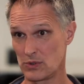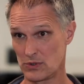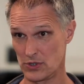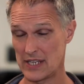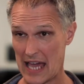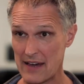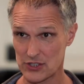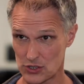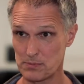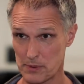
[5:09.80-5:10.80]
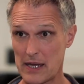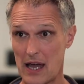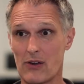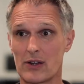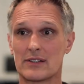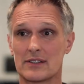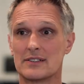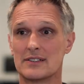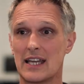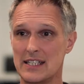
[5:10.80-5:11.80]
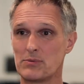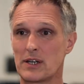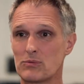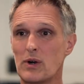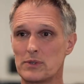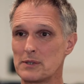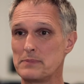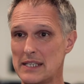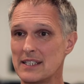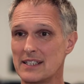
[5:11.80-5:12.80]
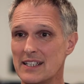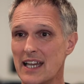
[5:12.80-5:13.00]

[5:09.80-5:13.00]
you could have a superpower, anyone, what would it be?